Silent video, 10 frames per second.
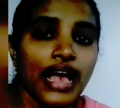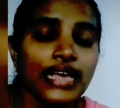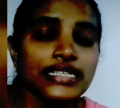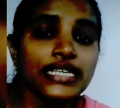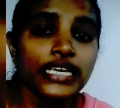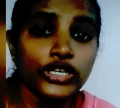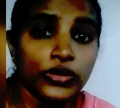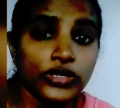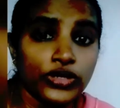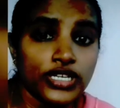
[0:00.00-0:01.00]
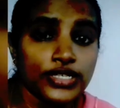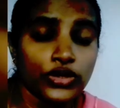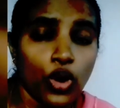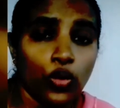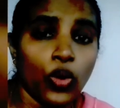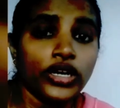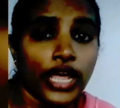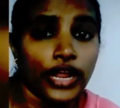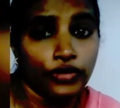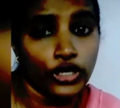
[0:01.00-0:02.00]
As individuals, what
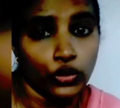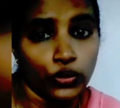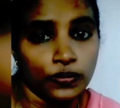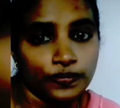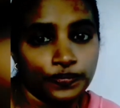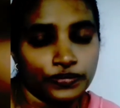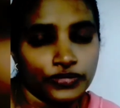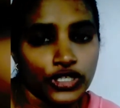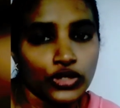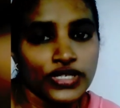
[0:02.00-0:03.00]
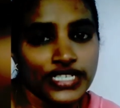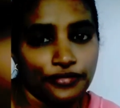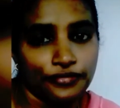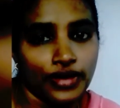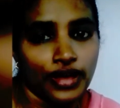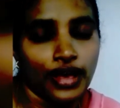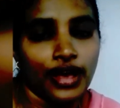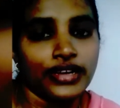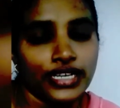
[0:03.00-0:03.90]
can we do to save our